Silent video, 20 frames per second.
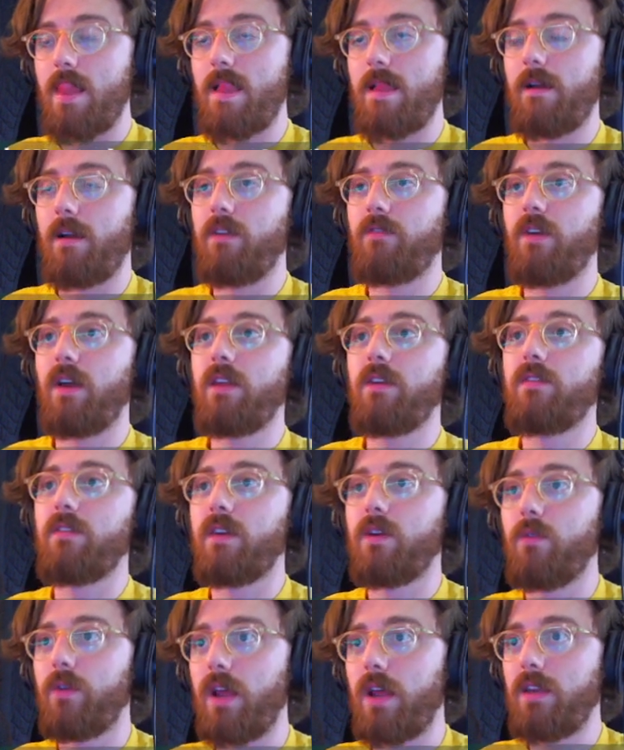If
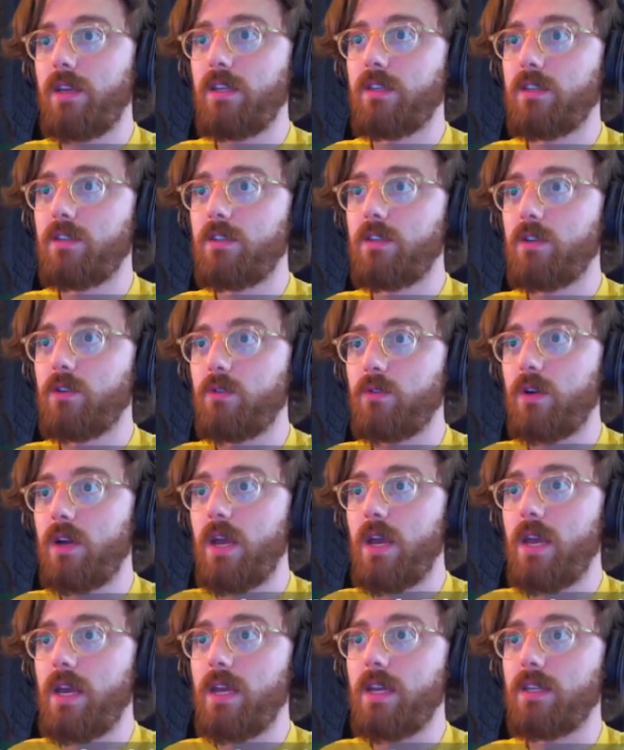anything, what I need to do
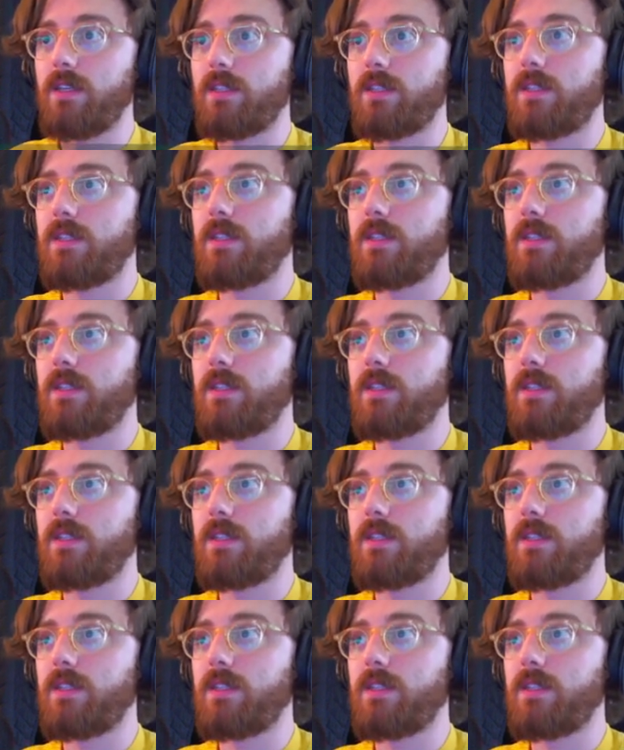is